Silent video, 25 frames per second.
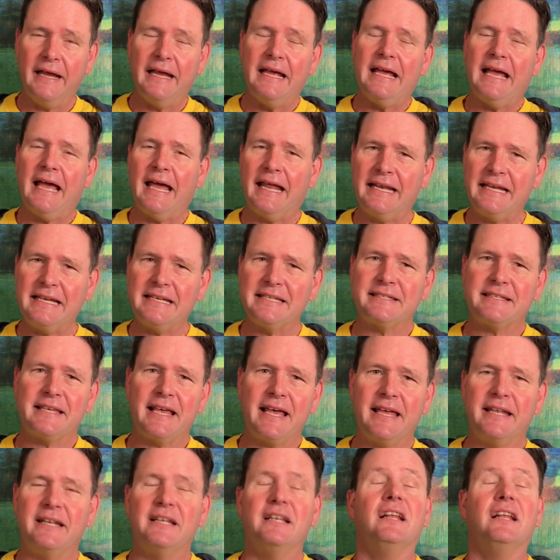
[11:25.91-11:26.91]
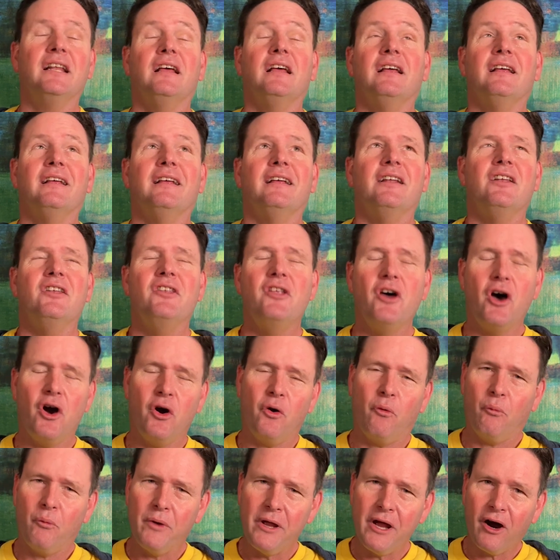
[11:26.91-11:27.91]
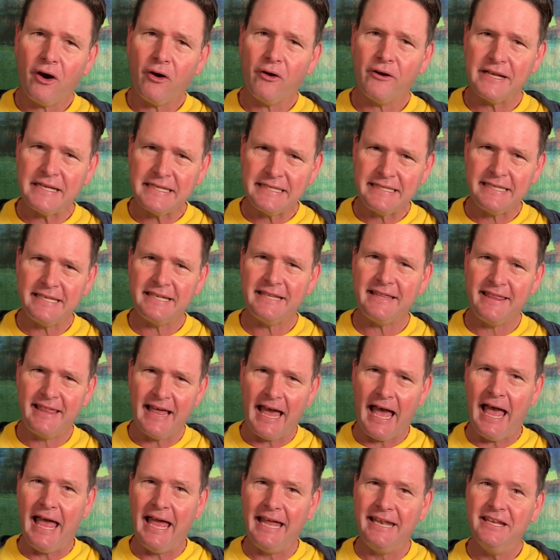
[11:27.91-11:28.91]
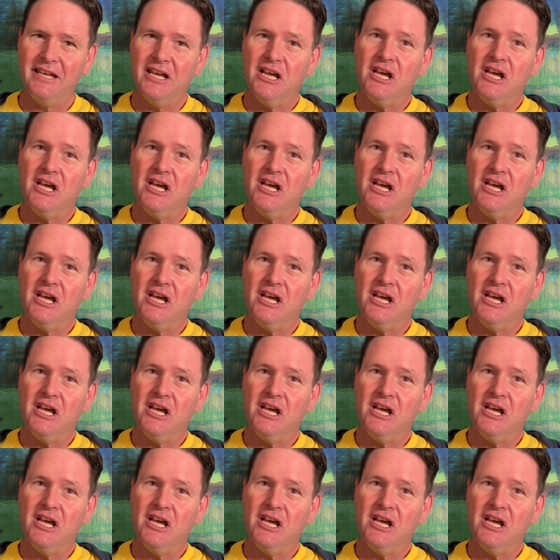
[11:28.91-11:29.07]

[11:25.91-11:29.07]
And he said, "No, we already did that.